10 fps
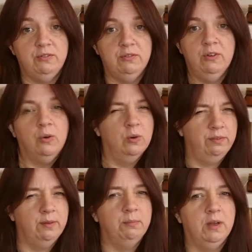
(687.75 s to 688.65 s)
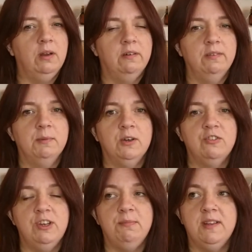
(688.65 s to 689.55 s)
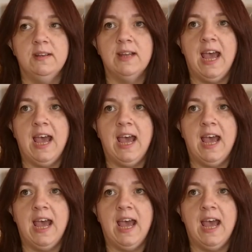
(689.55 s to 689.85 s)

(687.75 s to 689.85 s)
not all of them, but a lot of them have got chips in,